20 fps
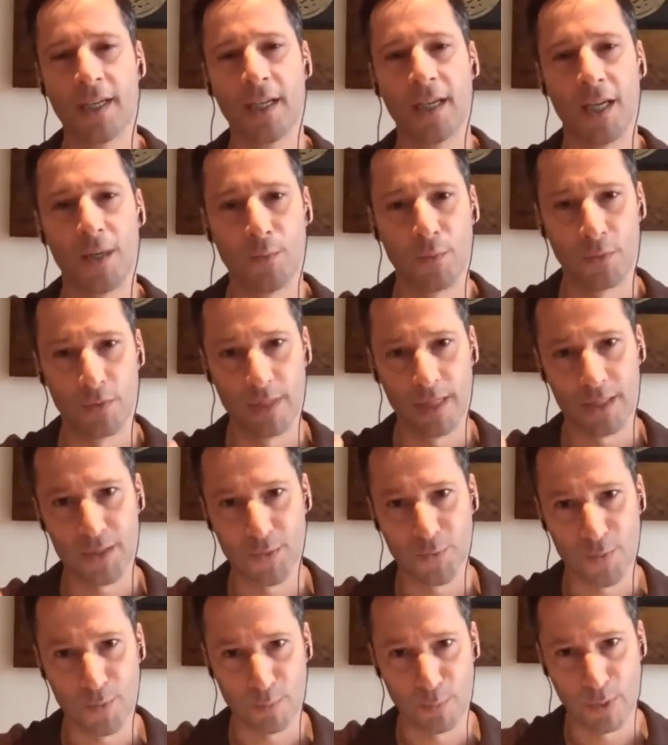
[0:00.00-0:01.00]
and we would like
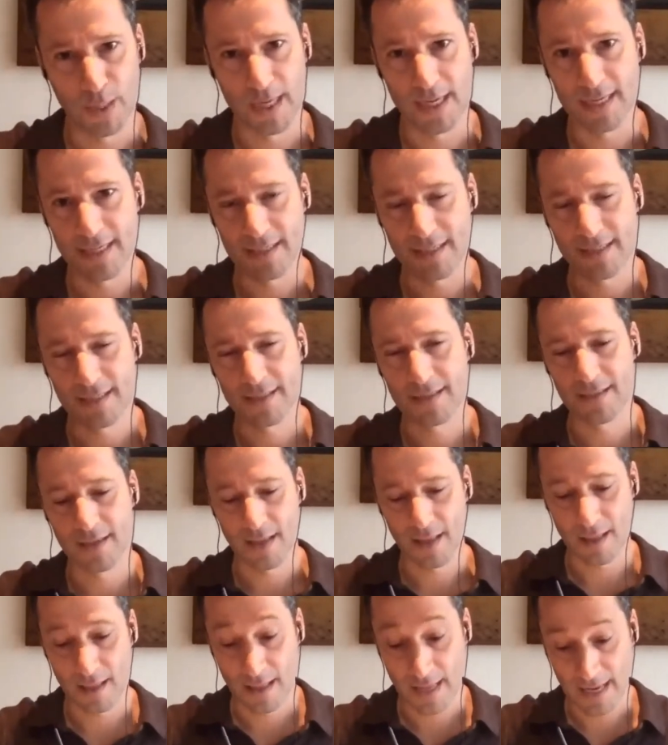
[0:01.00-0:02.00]
to replace
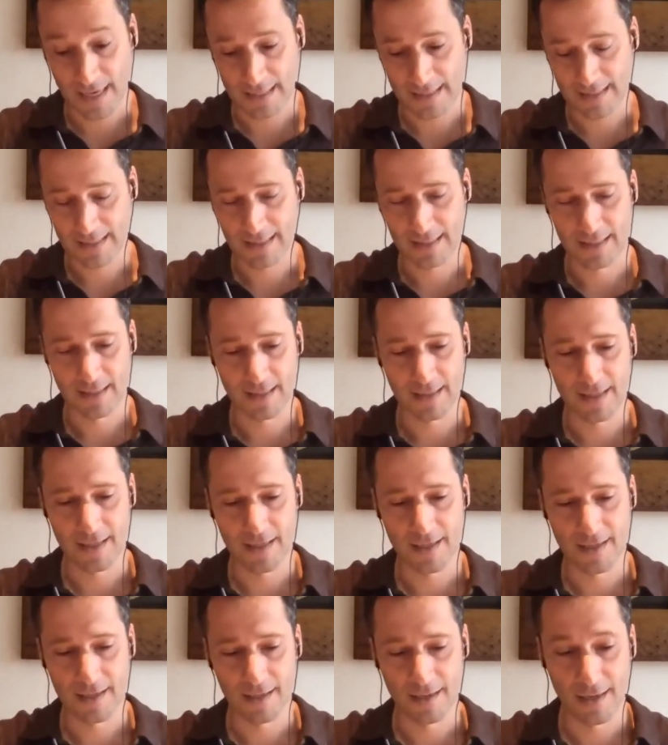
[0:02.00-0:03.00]
that,
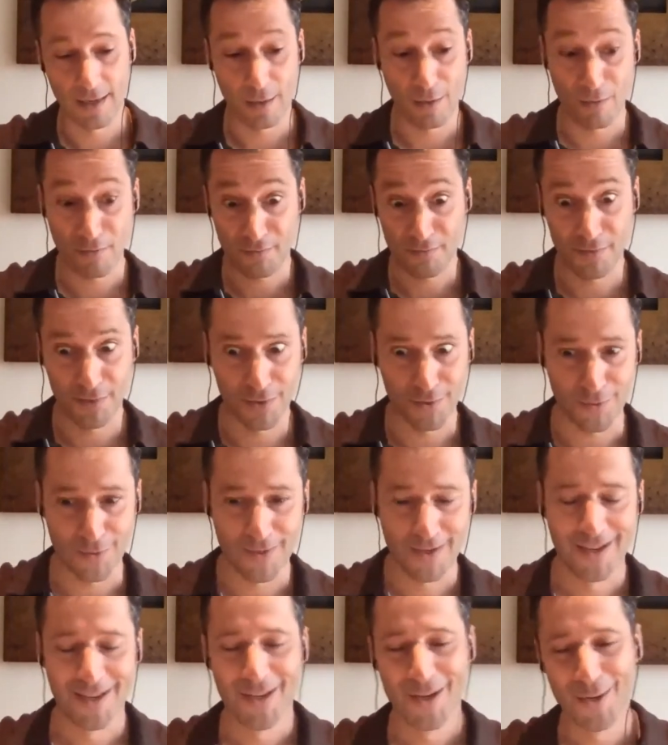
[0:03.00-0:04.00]
our figure,
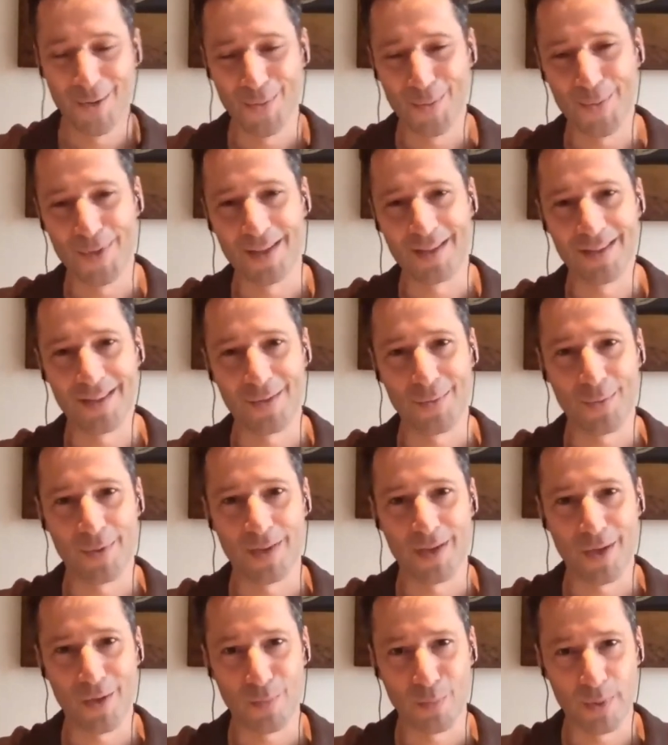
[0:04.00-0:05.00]
with
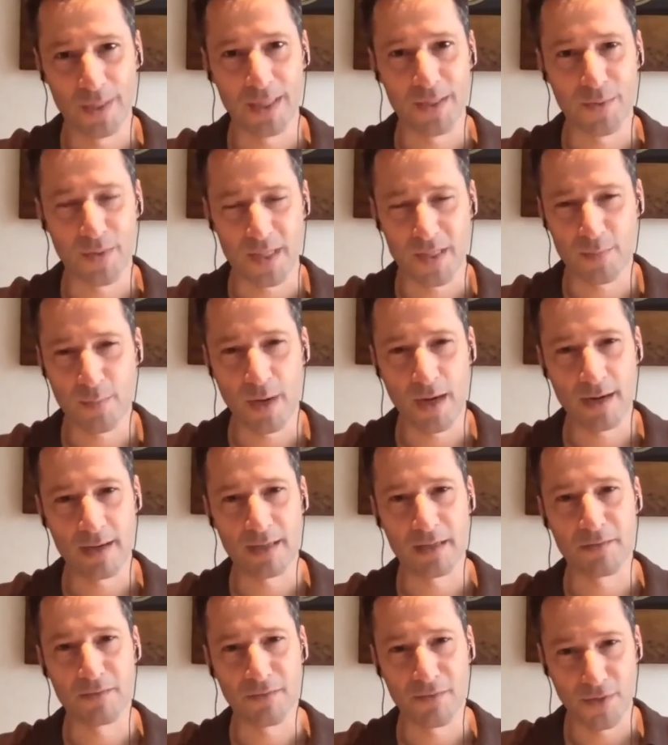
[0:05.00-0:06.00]
a complete
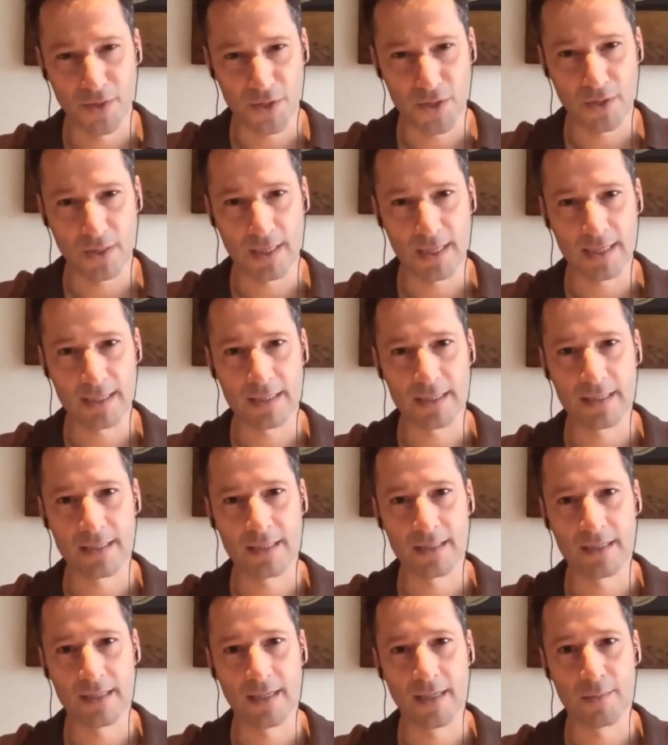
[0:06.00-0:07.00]
transparent and
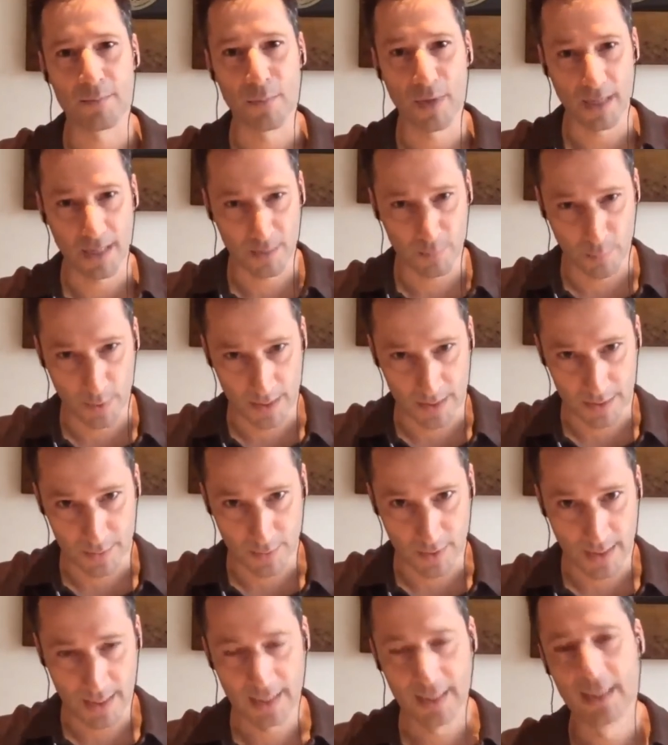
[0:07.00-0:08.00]
frictionless marketplace,
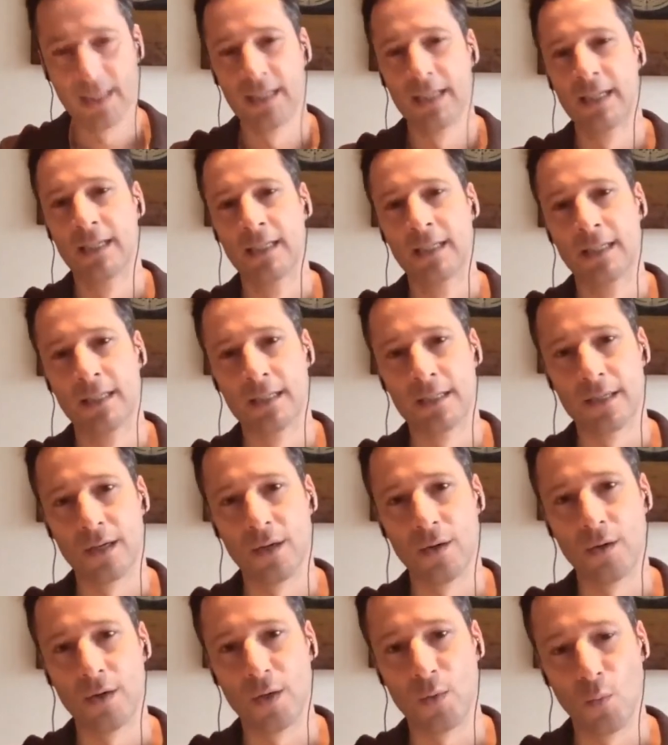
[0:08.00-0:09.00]
right?
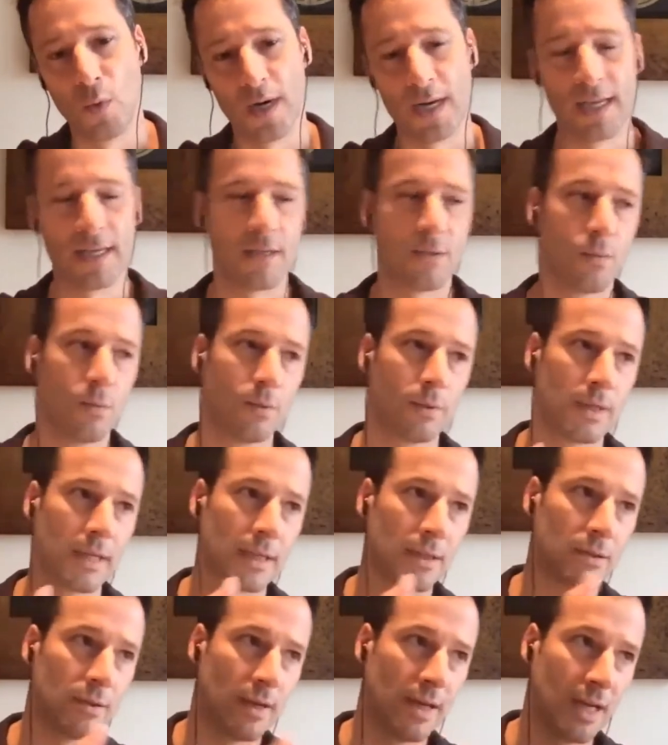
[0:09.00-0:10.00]
So in one end, we would
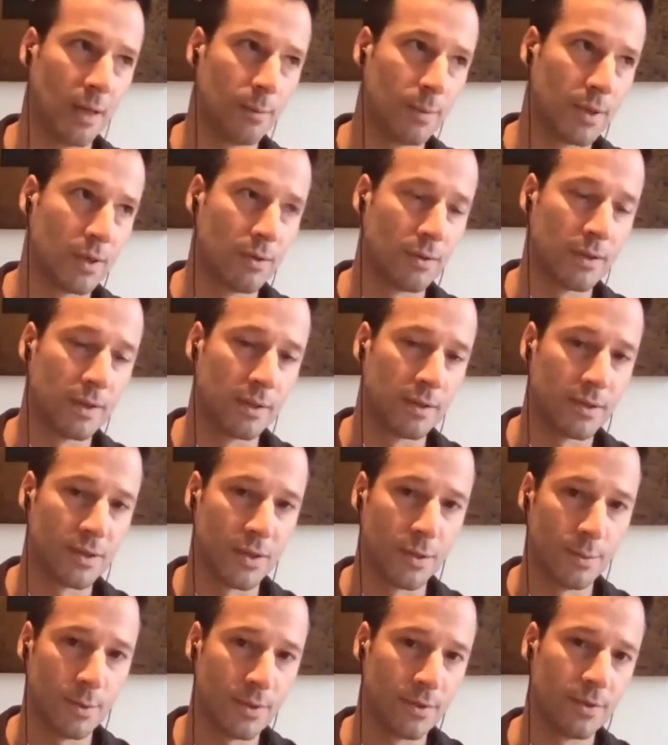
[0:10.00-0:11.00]
like to help content
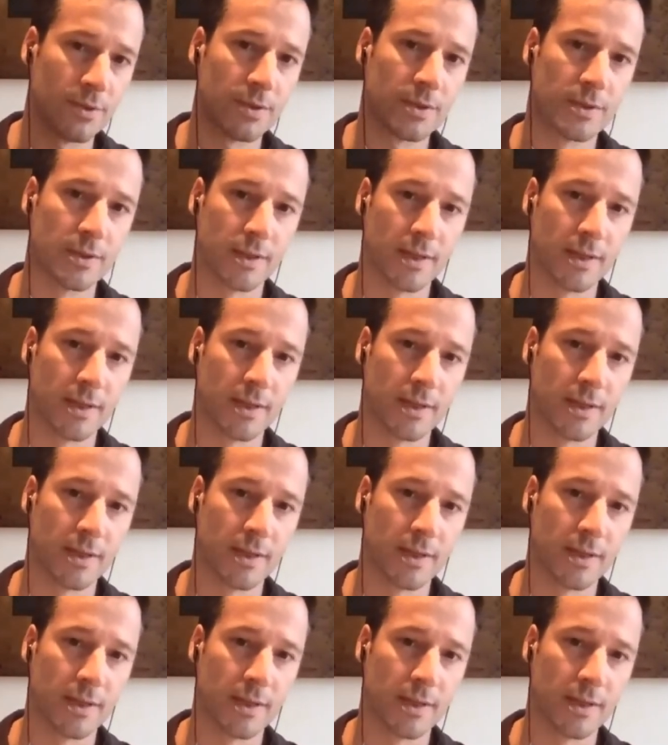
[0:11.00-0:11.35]
distributors,